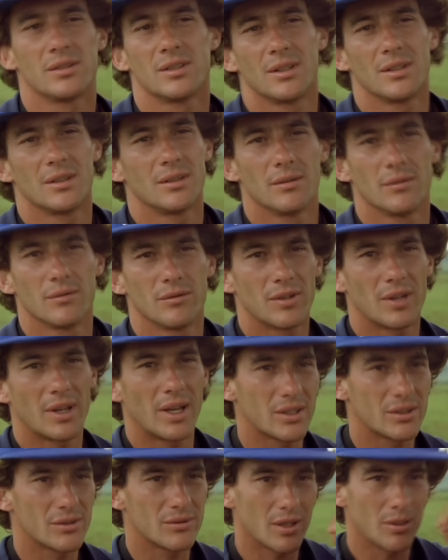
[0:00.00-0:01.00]
It
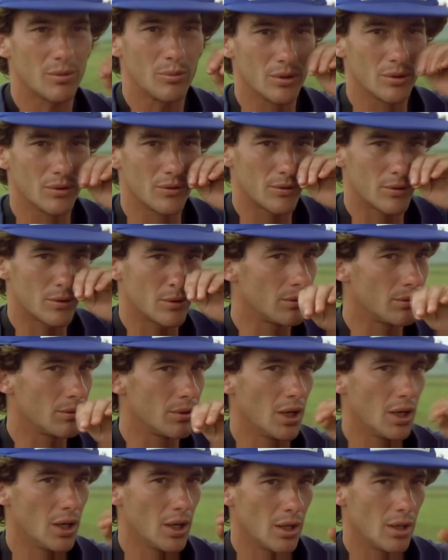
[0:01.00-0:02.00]
flies very beautiful
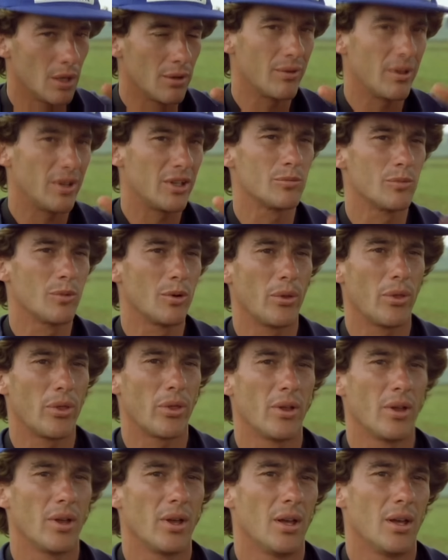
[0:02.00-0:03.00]
very smooth,
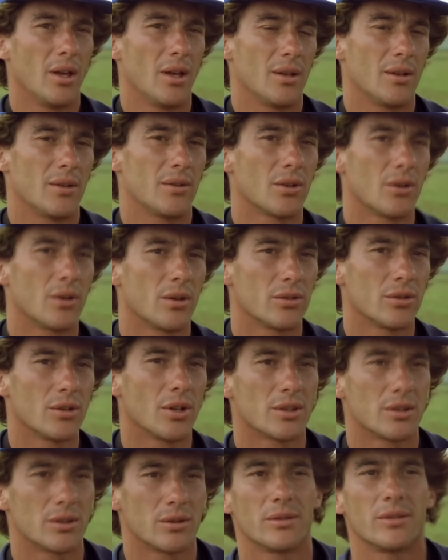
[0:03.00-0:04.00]
so it's not